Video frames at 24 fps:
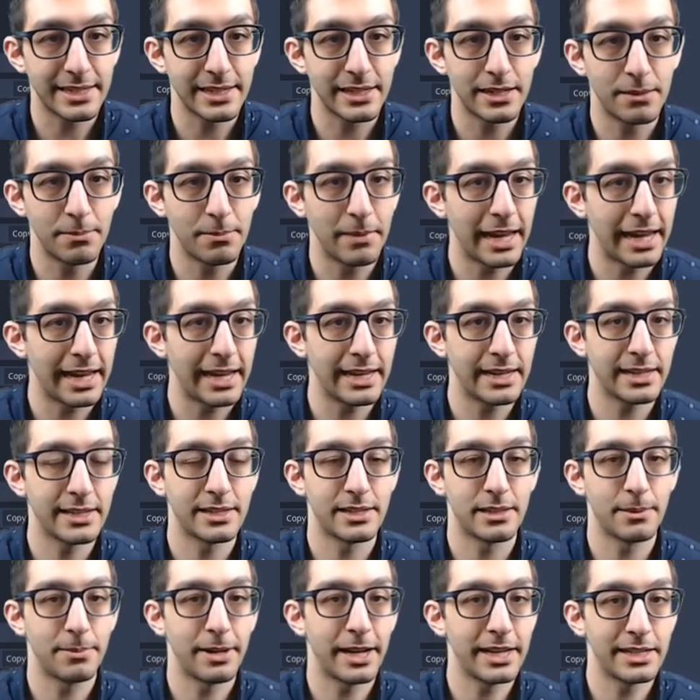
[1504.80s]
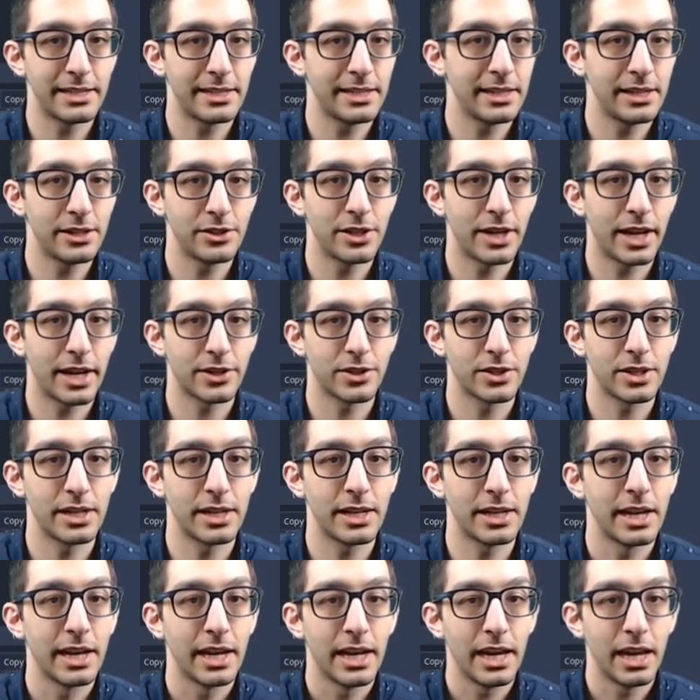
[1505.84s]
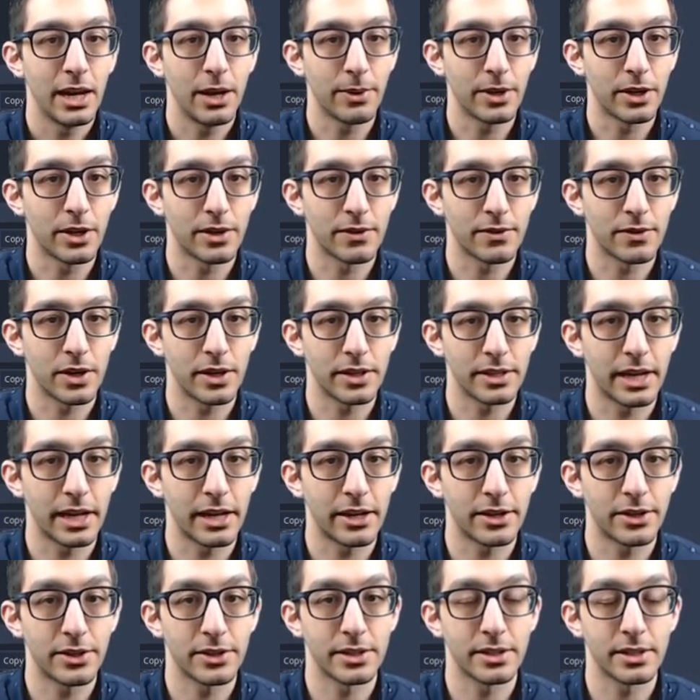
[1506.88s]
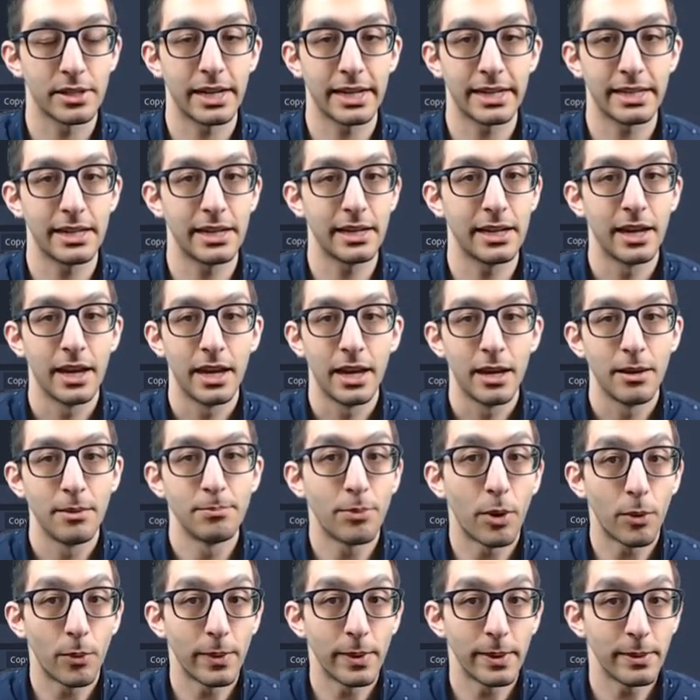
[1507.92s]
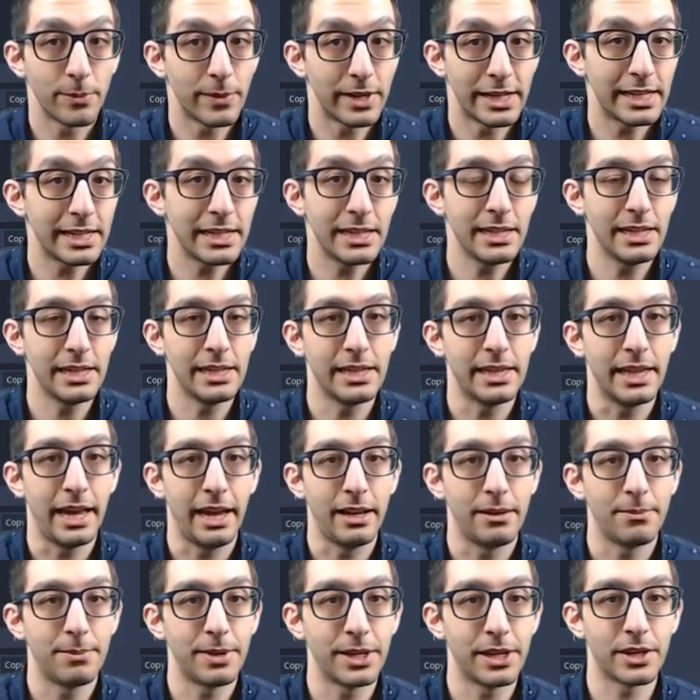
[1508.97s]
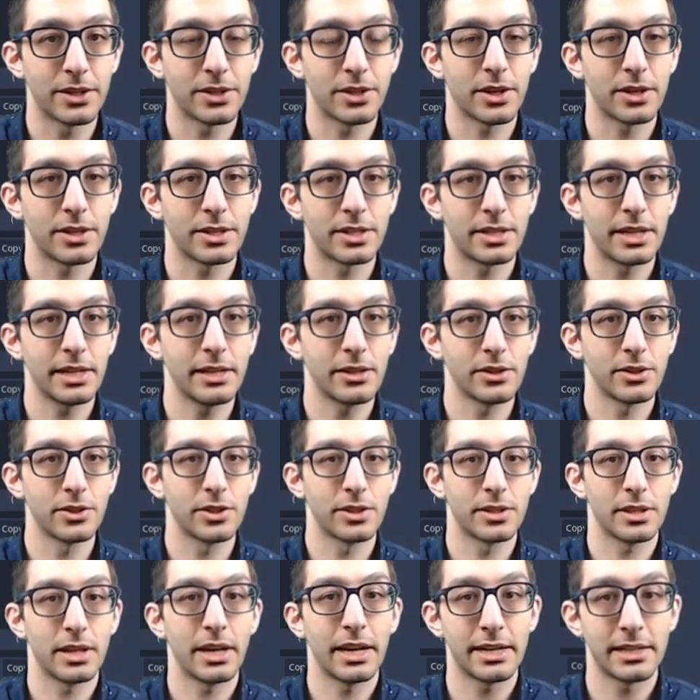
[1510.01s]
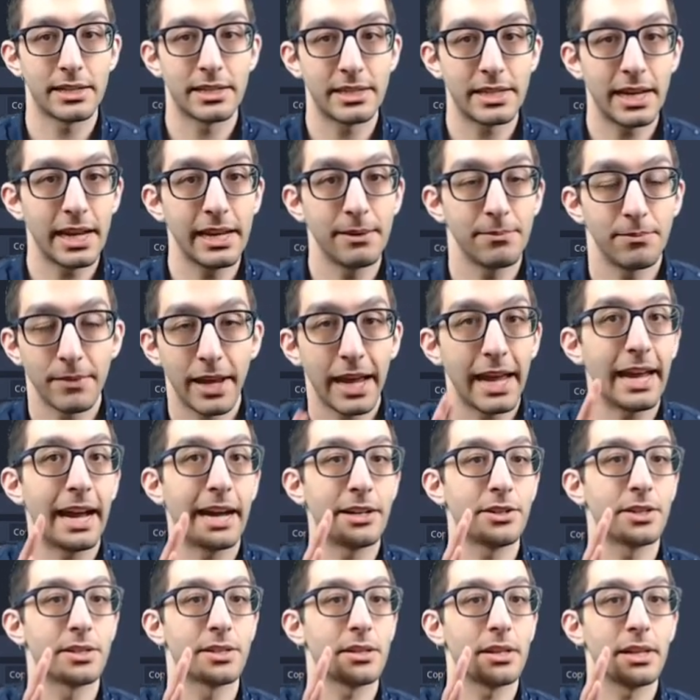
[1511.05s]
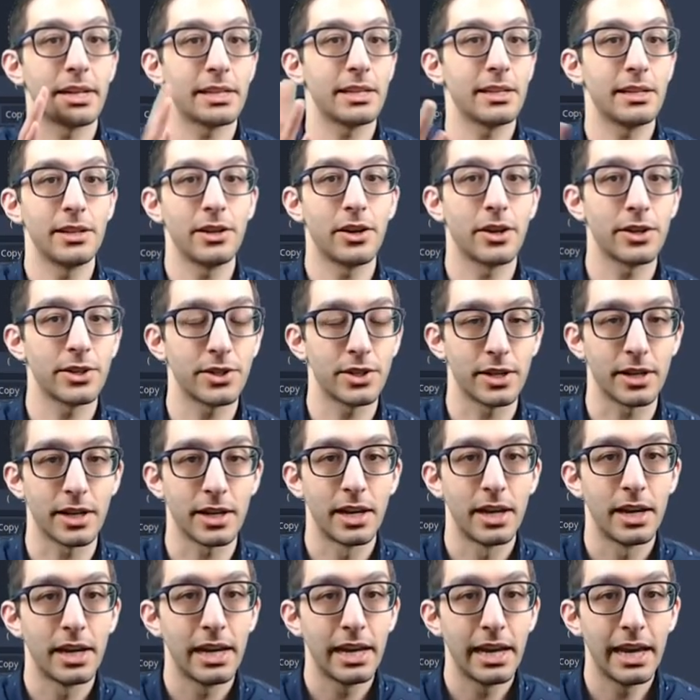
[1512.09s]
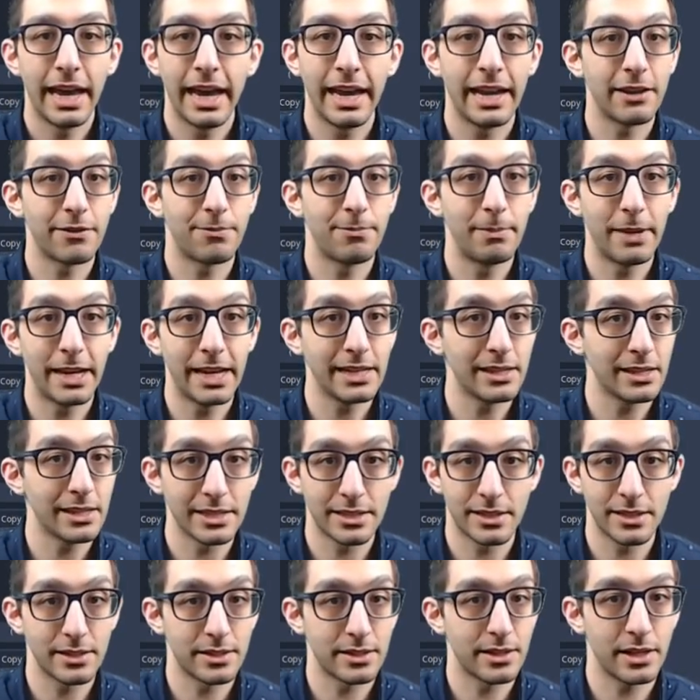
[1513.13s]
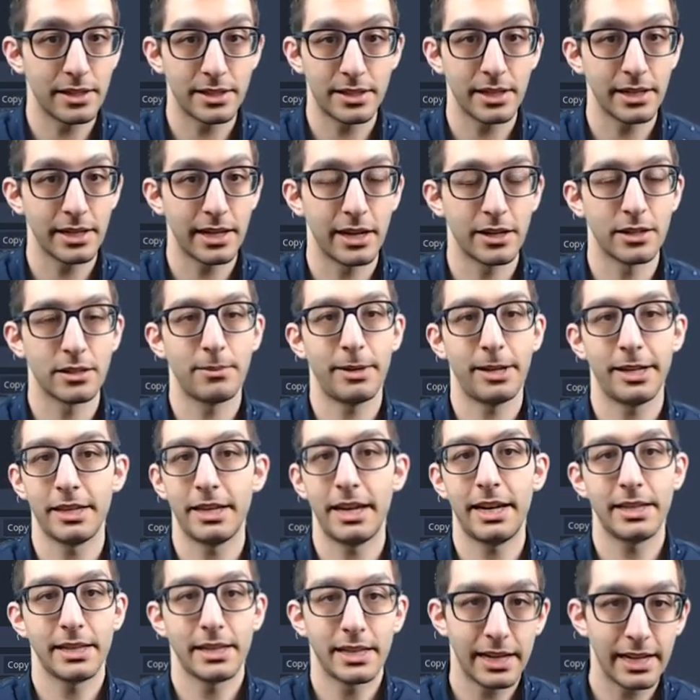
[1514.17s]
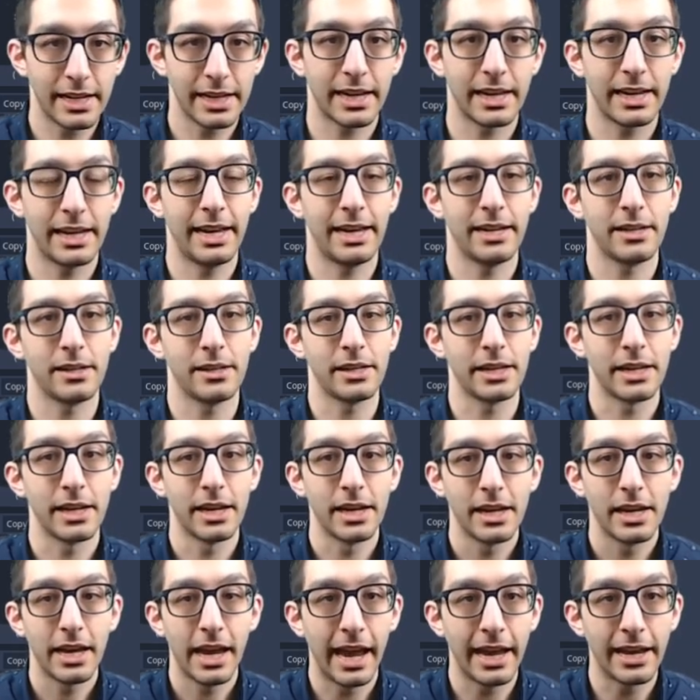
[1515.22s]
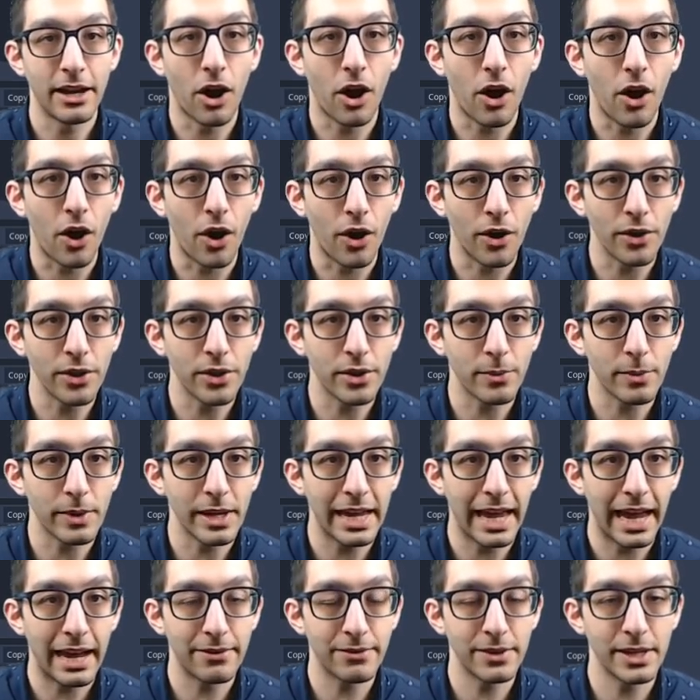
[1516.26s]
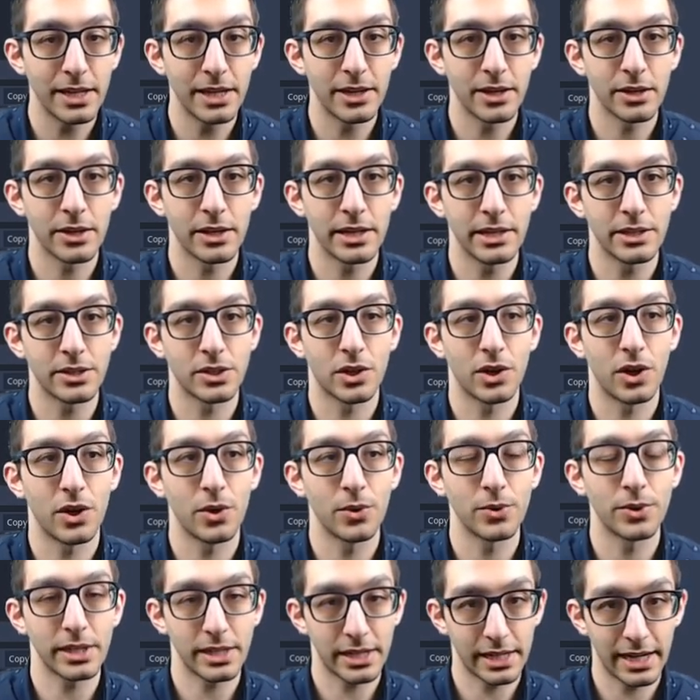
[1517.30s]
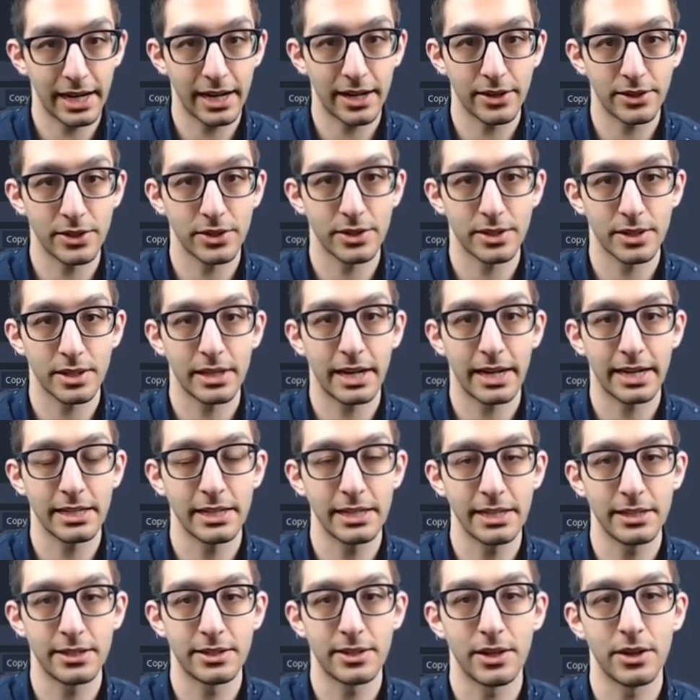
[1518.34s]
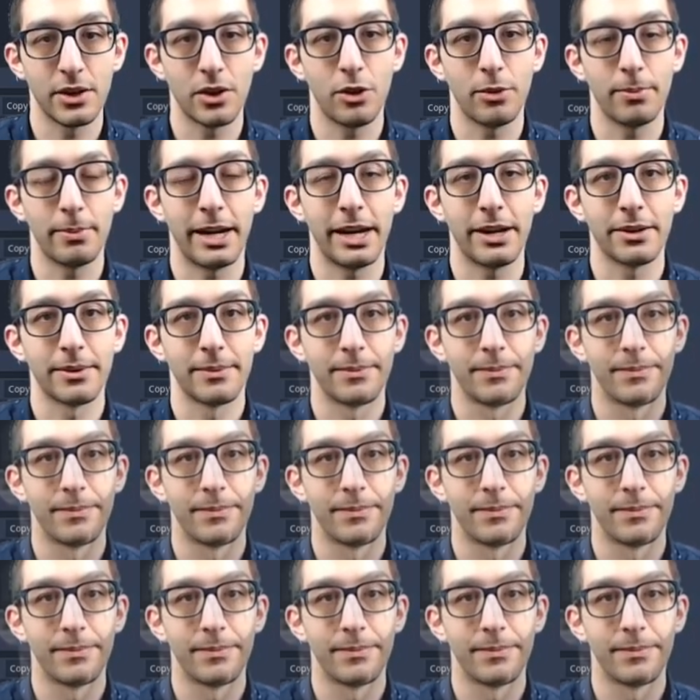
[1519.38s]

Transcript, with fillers: in main as dependency injection, and we could have called character selected, but we, we didn't need that because our signal just let us say, hey, I just selected the archer. And if main listens to us and cares about that, then it can handle it. And all that we have here is code that character select needs to know about.